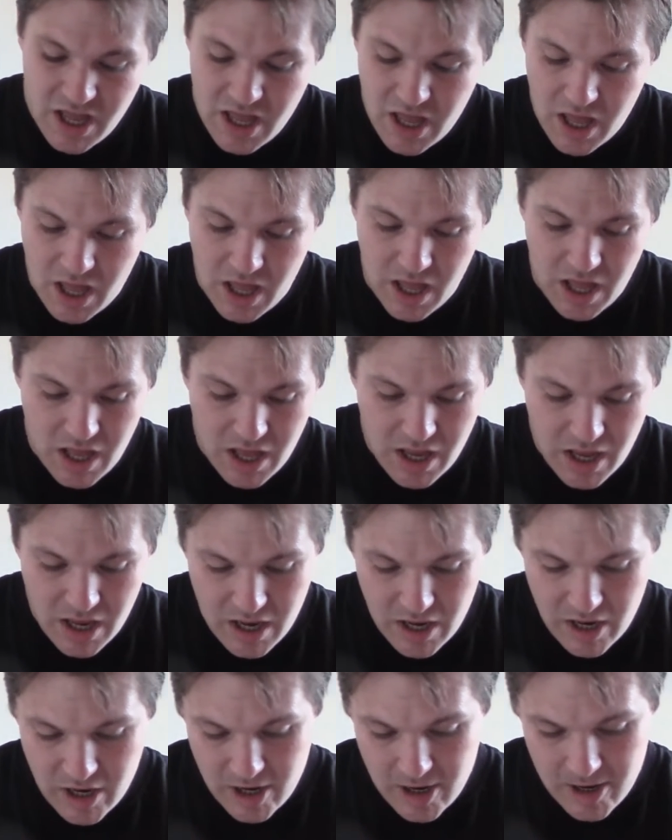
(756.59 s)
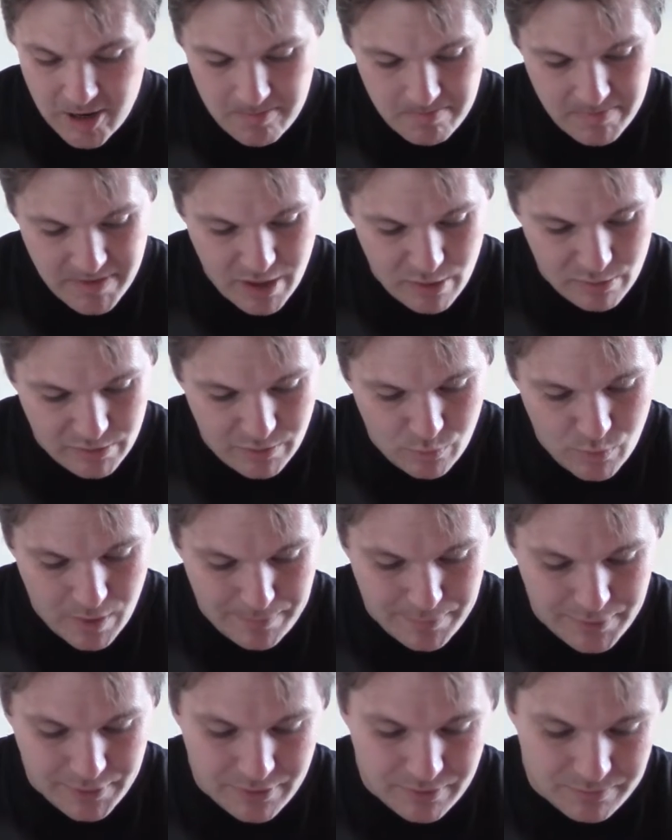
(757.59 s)
The only
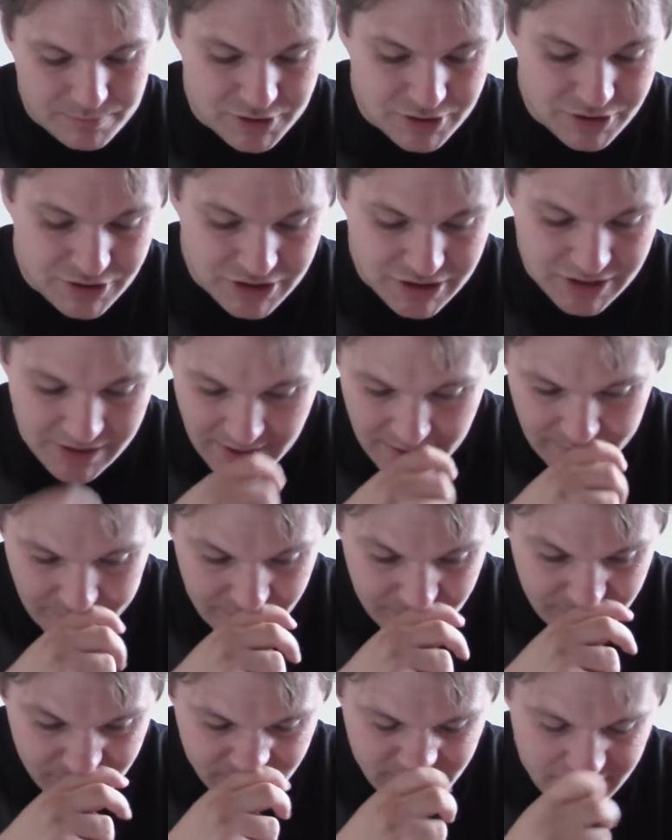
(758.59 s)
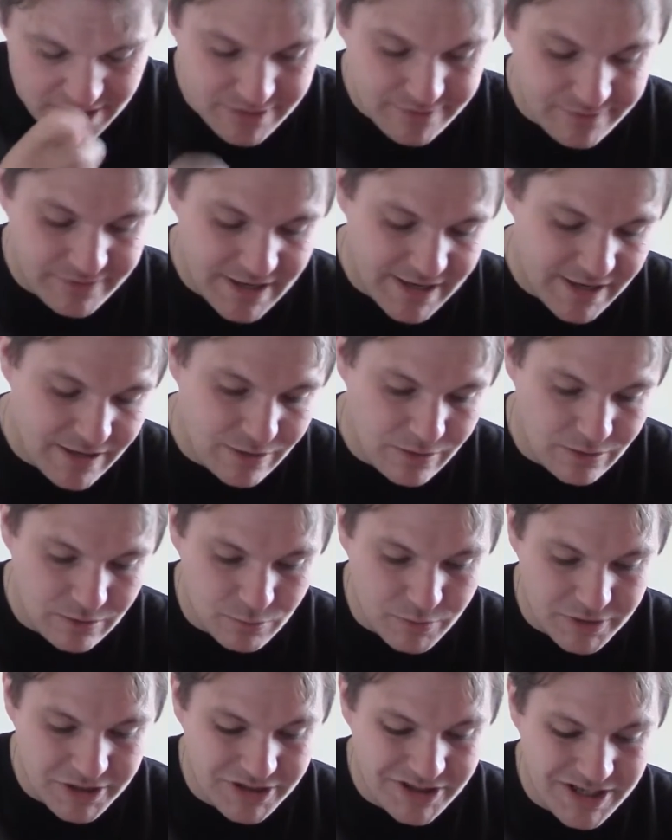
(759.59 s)
weapon option you can give is a razor flail,
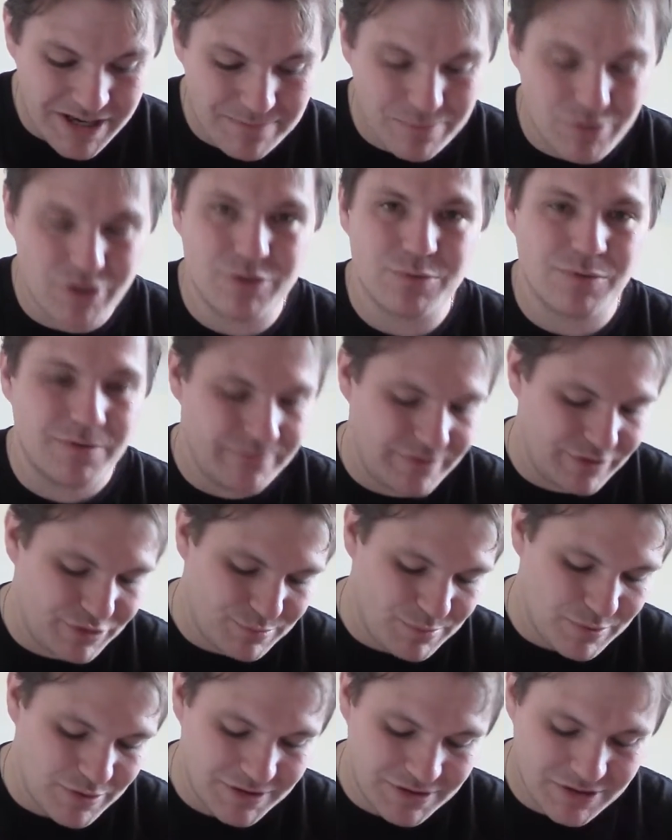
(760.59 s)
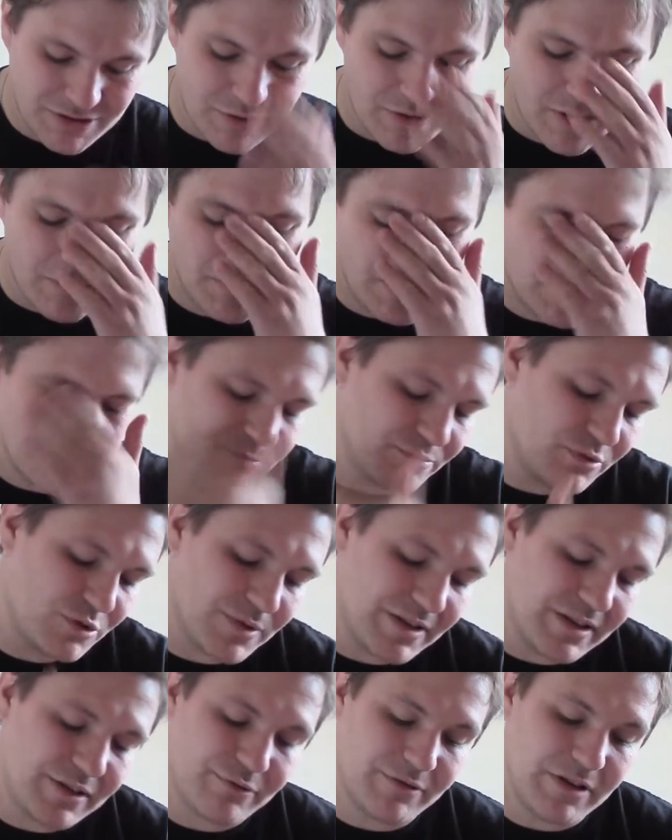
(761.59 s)
which is 8 points, 1 victory point, so that makes them
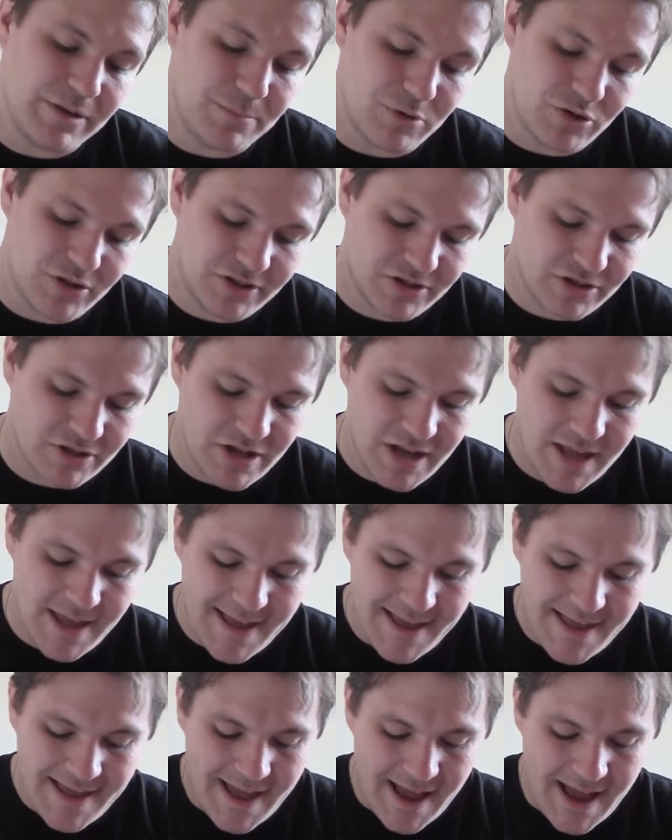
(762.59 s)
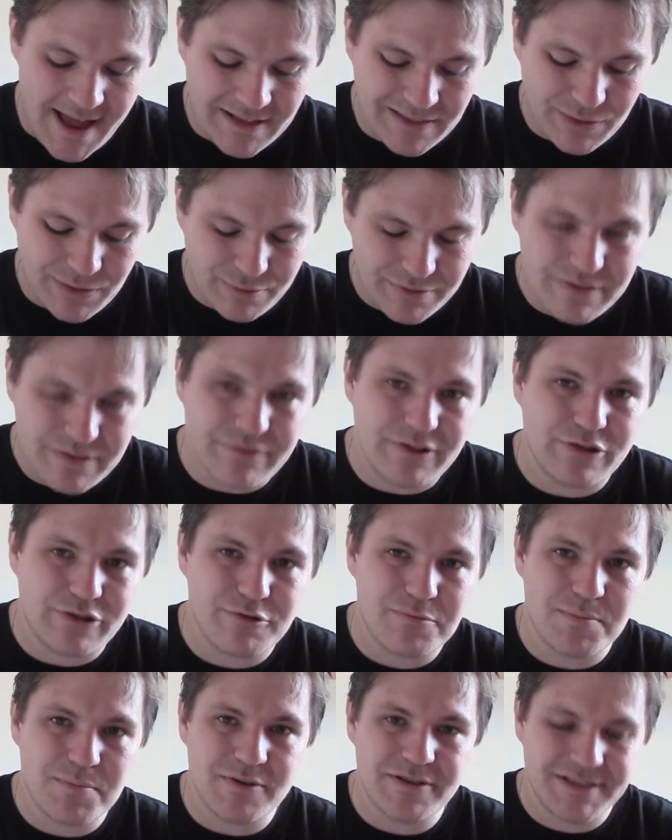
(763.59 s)
23 points and 3
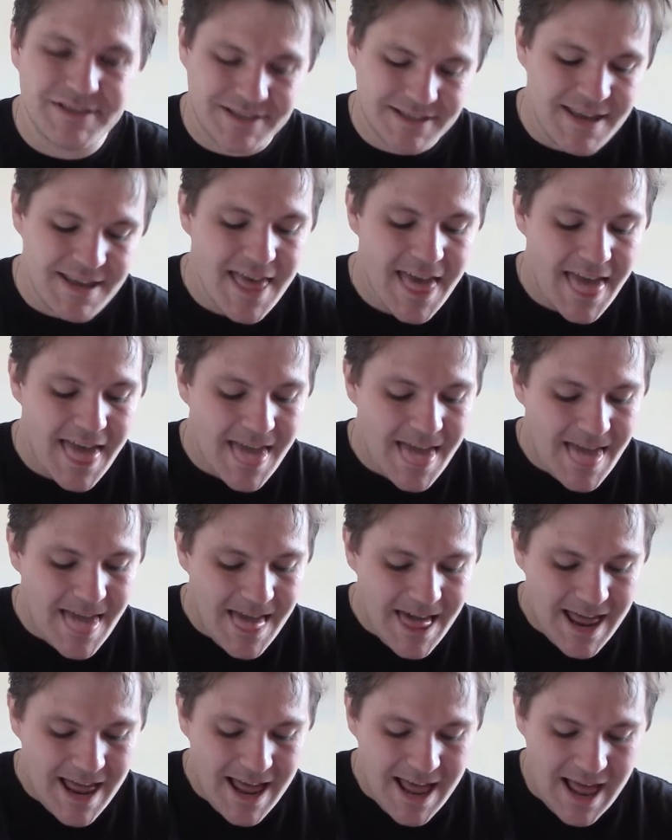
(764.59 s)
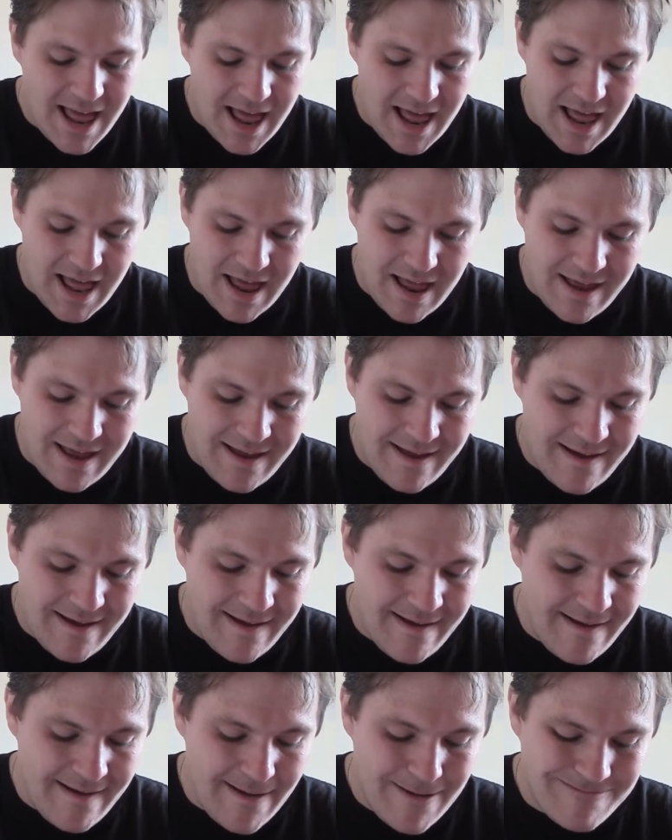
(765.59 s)
victory points.
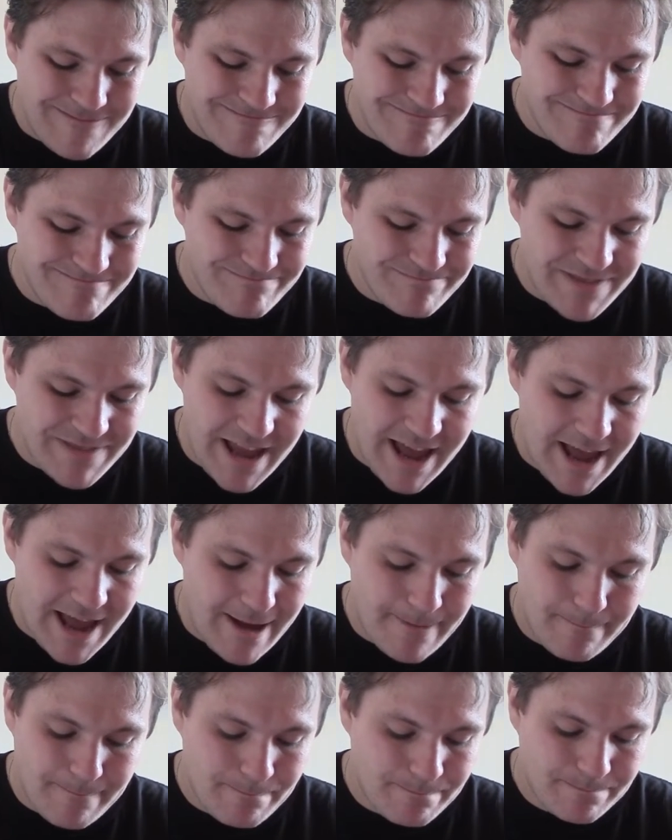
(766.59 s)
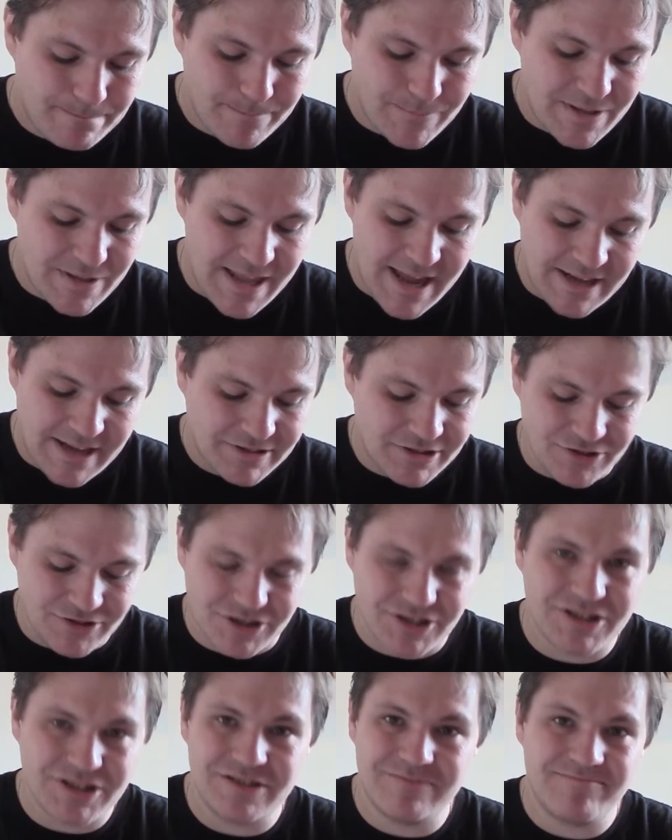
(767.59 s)
Nah,
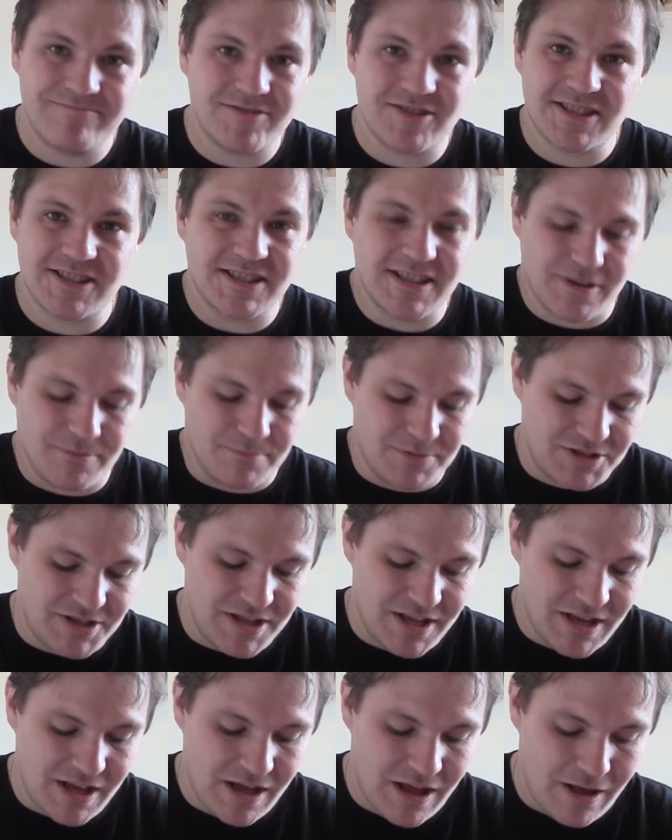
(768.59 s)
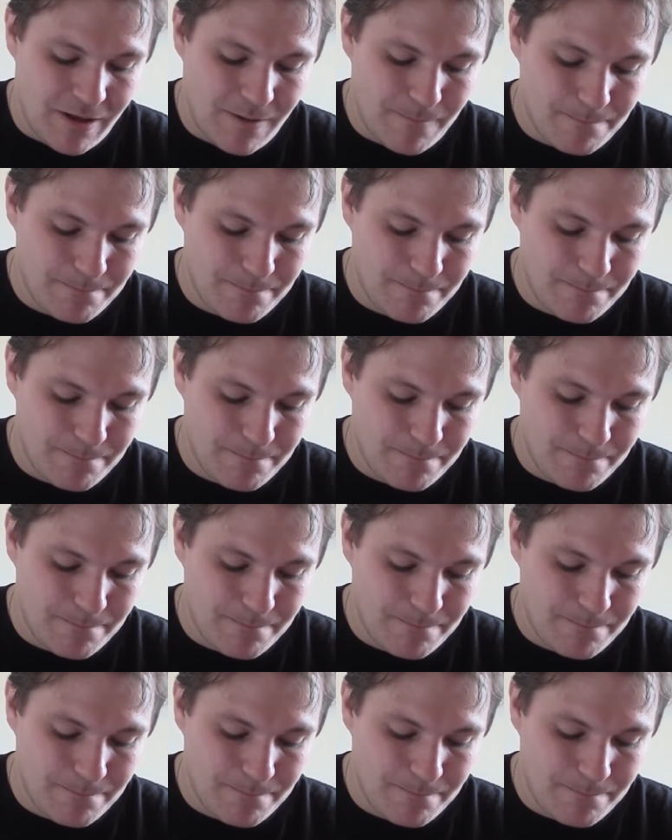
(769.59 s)
just stick them as they are.